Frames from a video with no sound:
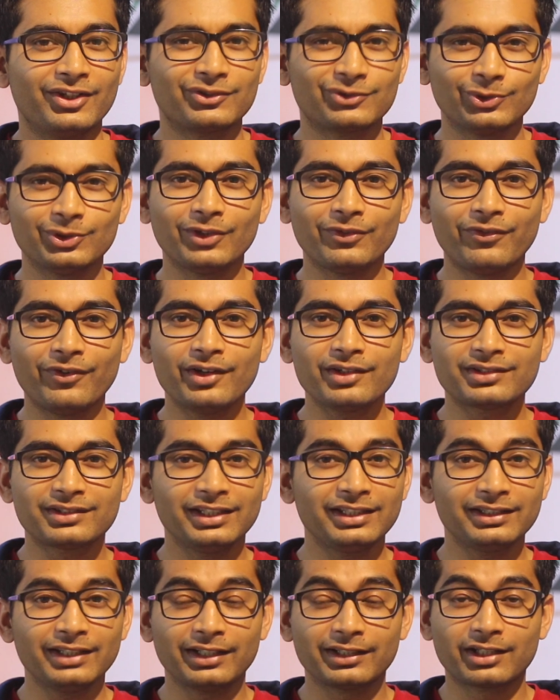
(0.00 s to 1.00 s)
So the first
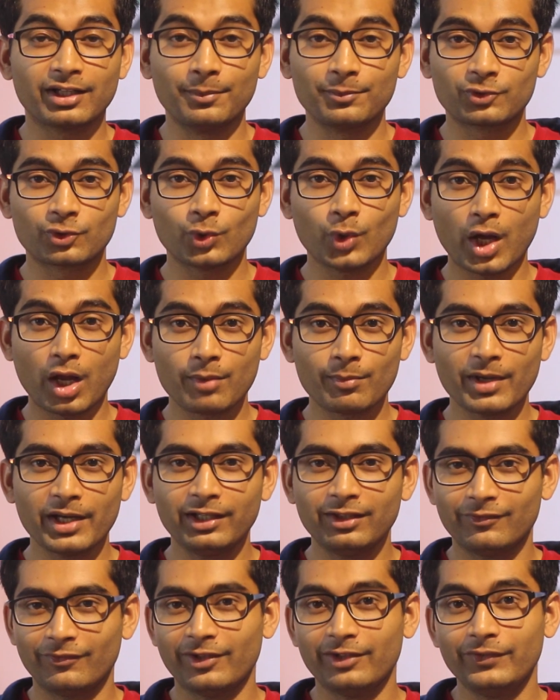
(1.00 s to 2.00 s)
thing that comes to our
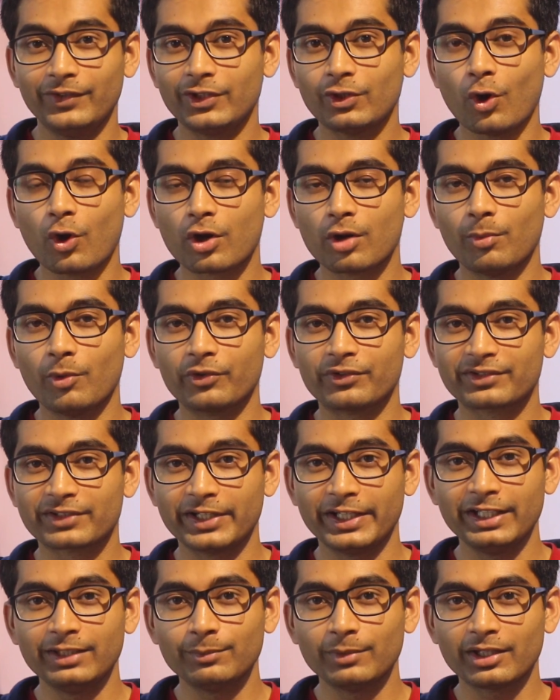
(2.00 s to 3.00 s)
mind when we talk about
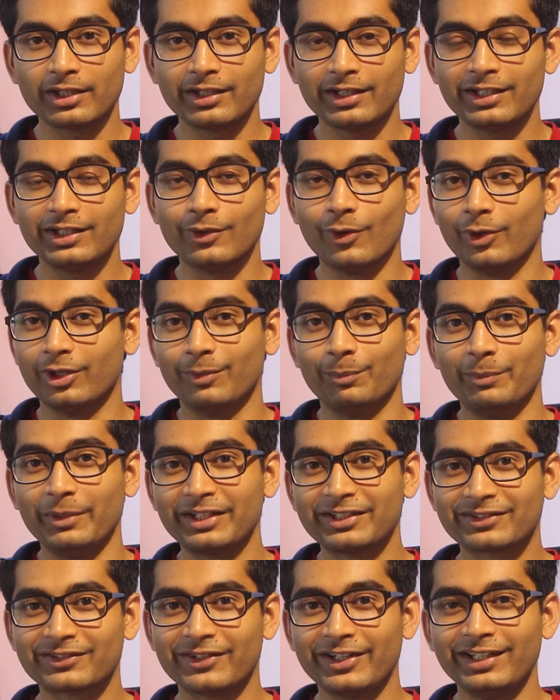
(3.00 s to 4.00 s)
screen mirroring on a
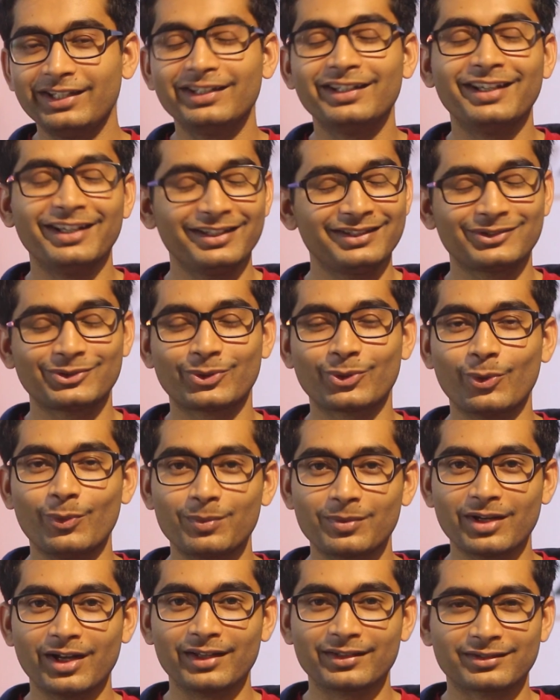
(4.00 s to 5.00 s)
big screen is
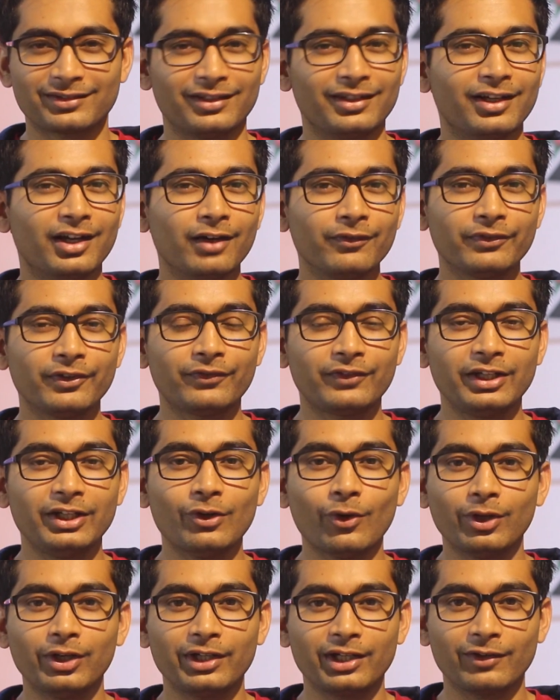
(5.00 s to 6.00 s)
Chromecast, a fifty
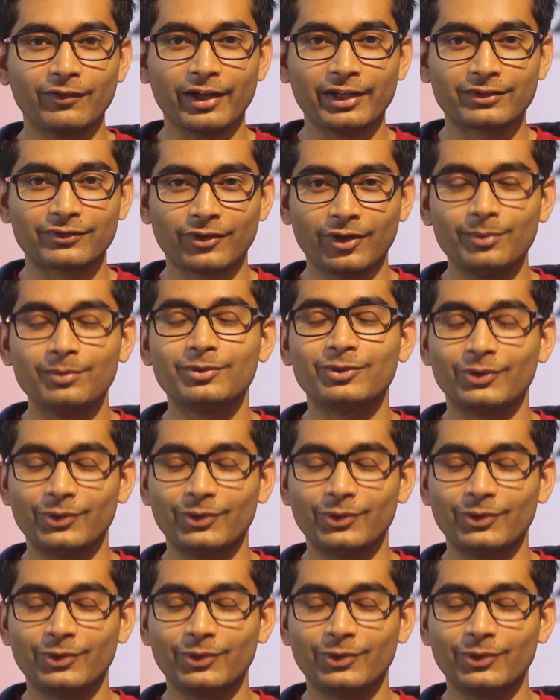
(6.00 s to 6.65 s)
dollar device from